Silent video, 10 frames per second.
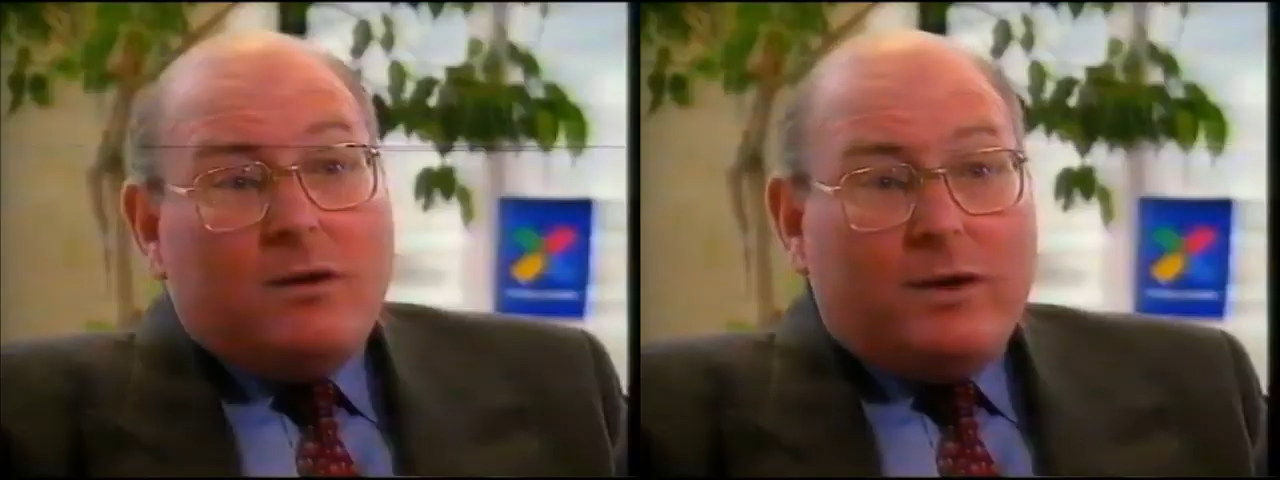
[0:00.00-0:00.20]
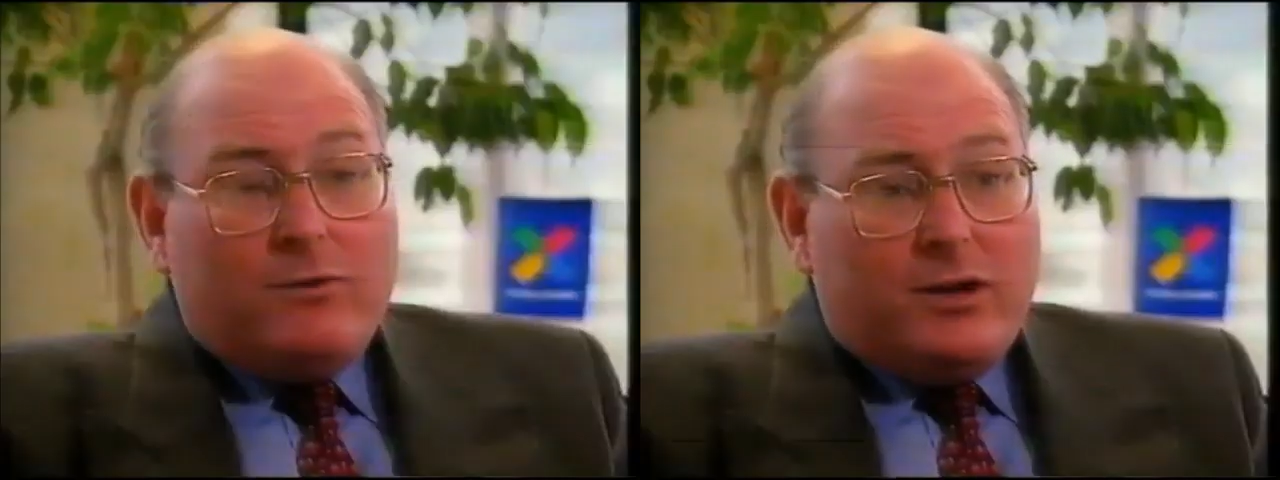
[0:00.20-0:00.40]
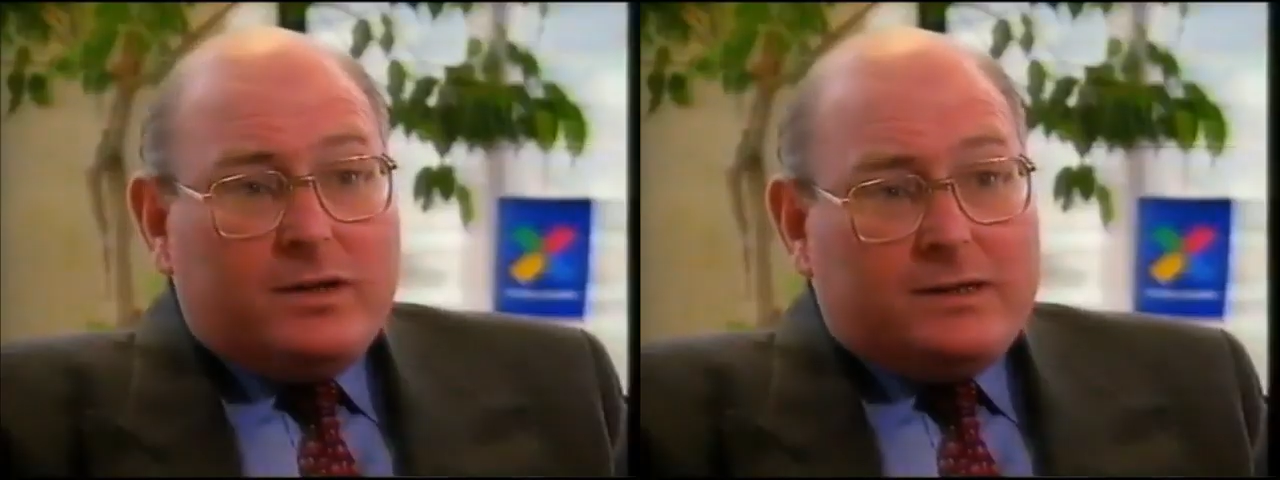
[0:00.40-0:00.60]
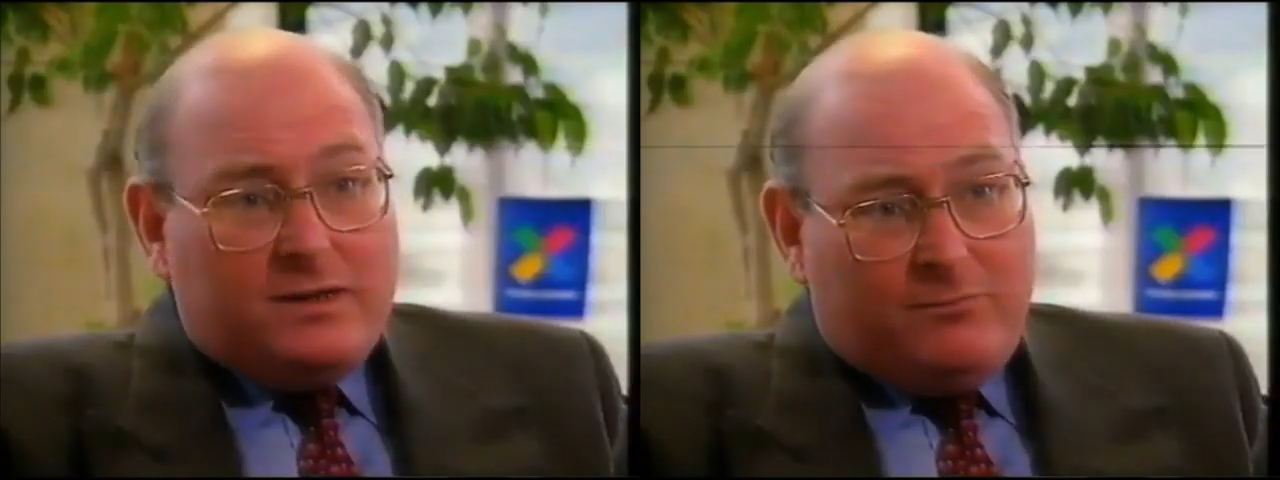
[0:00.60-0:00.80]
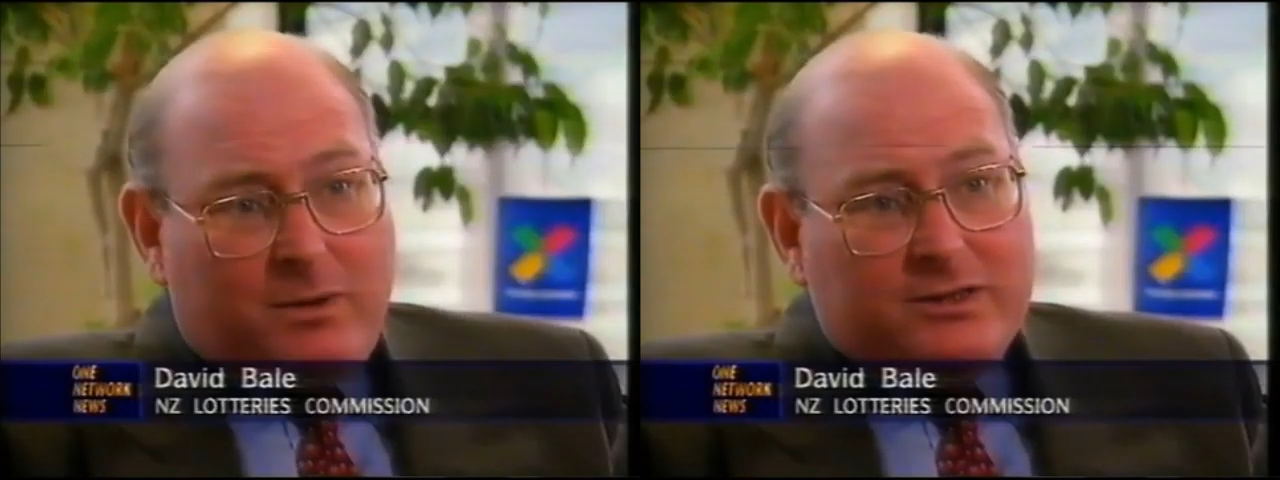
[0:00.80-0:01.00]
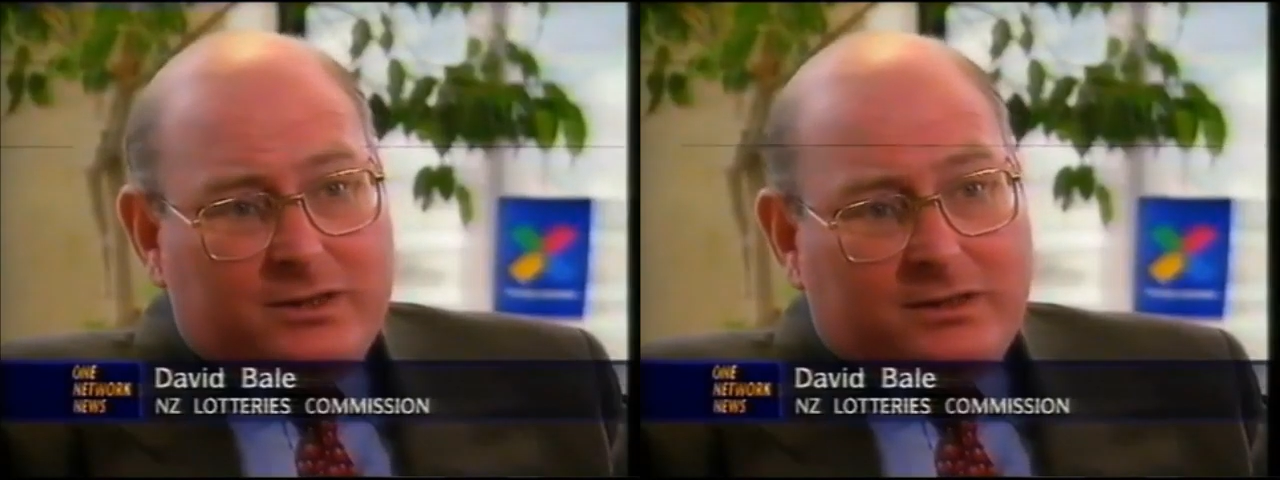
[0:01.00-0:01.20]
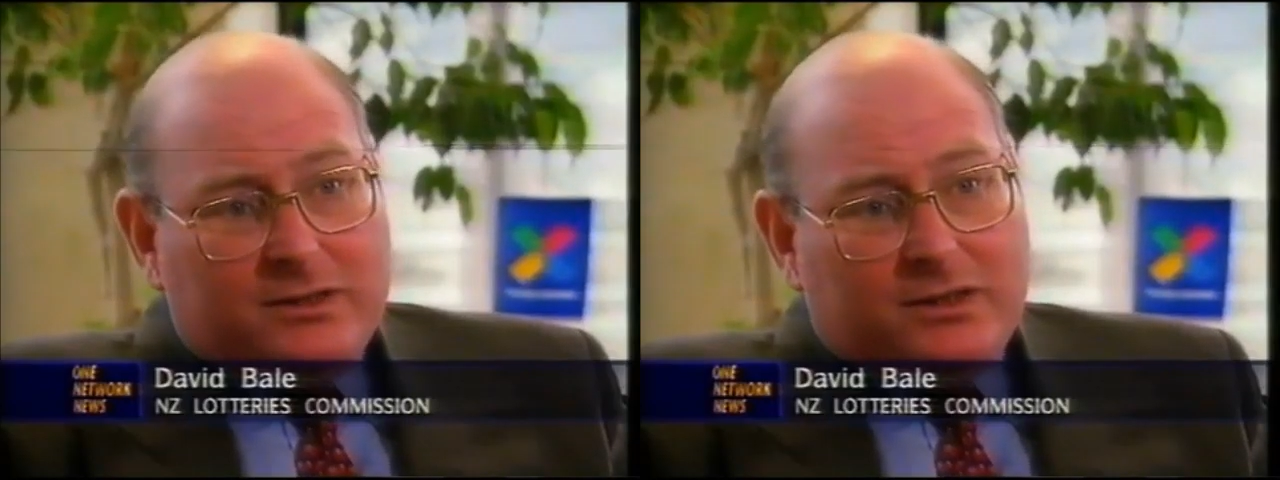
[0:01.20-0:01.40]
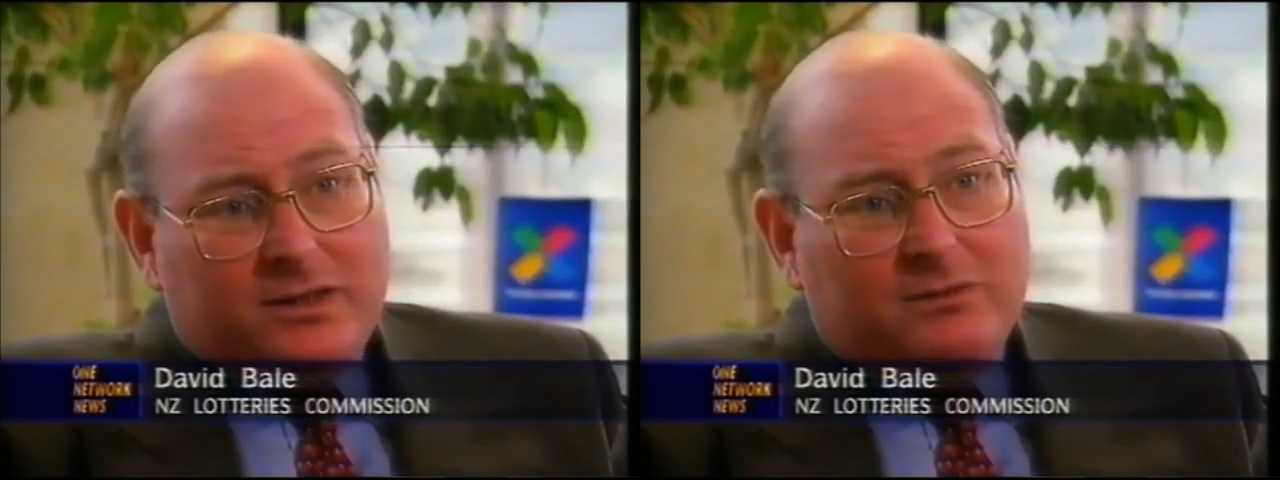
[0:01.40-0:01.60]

We've got a stiff budget this year.